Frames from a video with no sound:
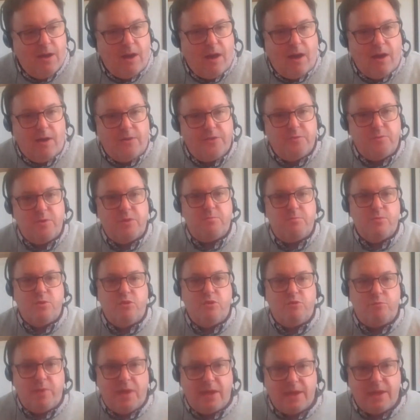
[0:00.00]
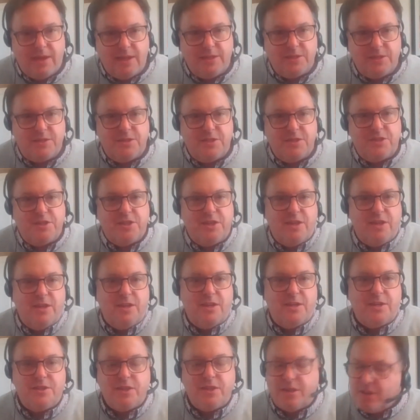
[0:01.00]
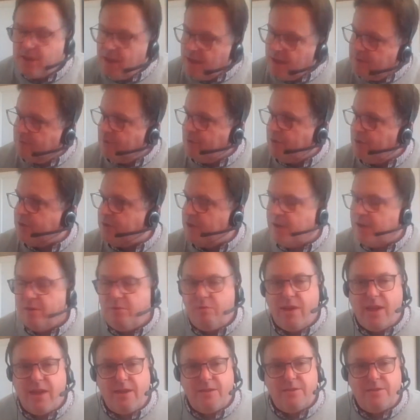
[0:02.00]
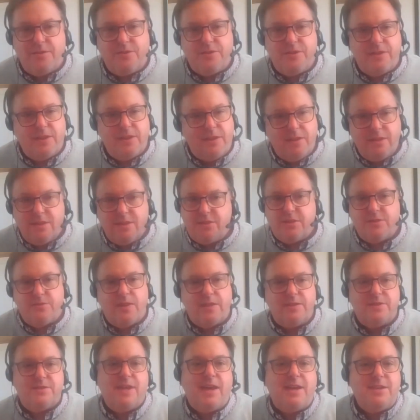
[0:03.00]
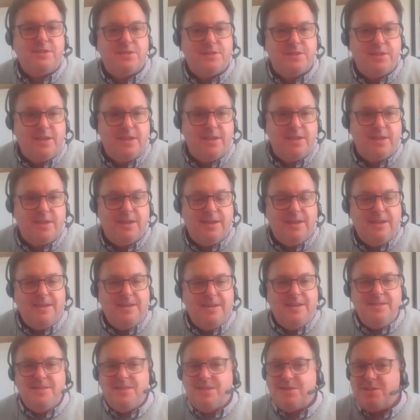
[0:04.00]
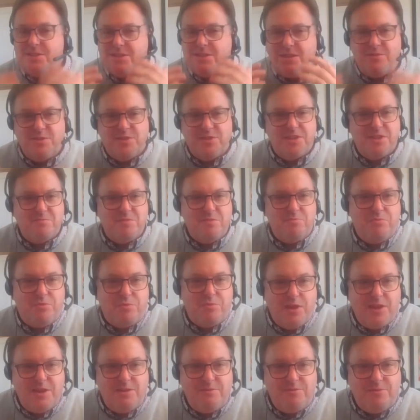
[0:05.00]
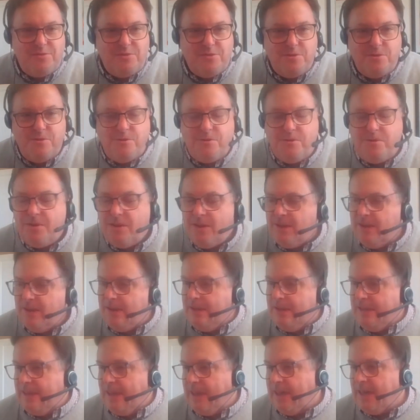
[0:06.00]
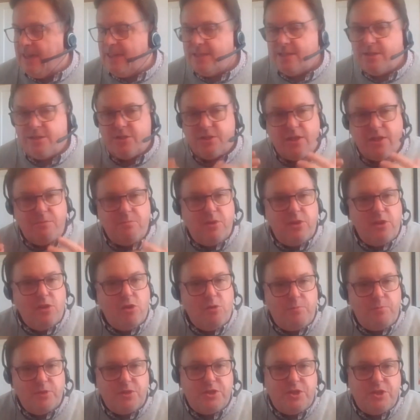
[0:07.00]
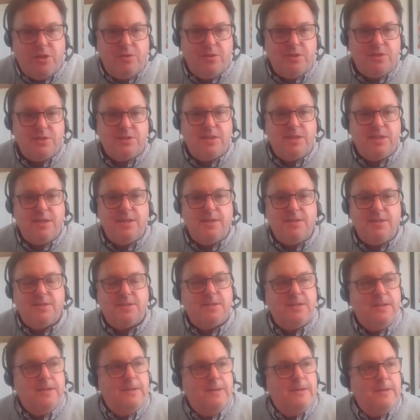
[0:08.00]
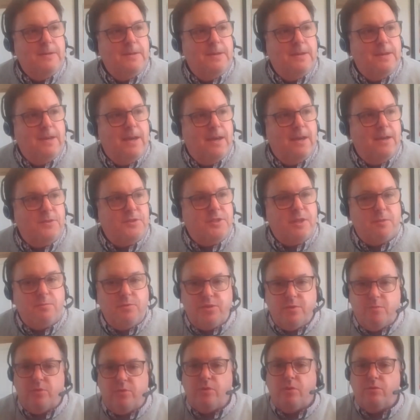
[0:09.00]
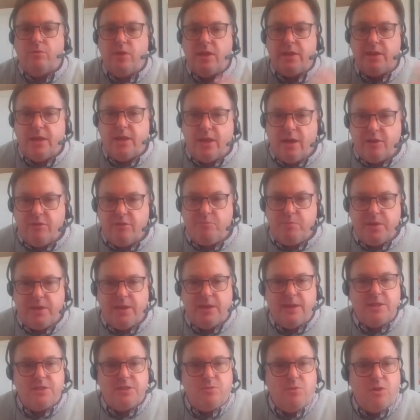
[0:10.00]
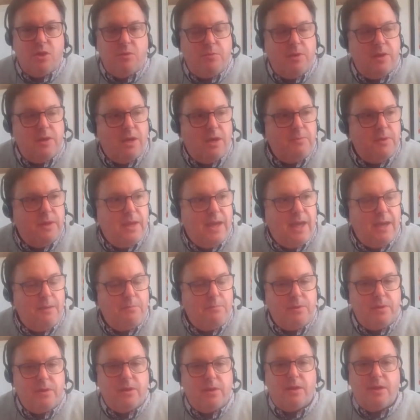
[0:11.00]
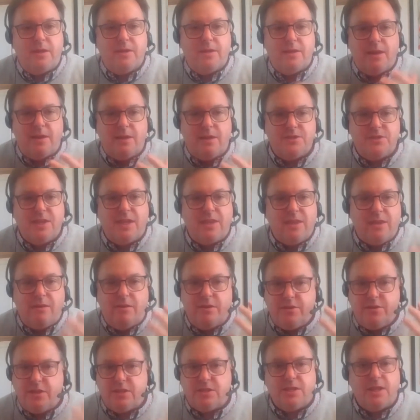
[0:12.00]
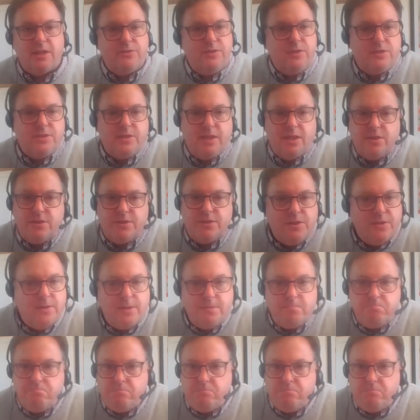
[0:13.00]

after we'd moved back into the church and kind of looking around and thinking, this is fantastic. This is everything we prayed for. There's so many opportunities. Some of them are already kind of beginning to open up and happen. And I sat there and I just had this sense that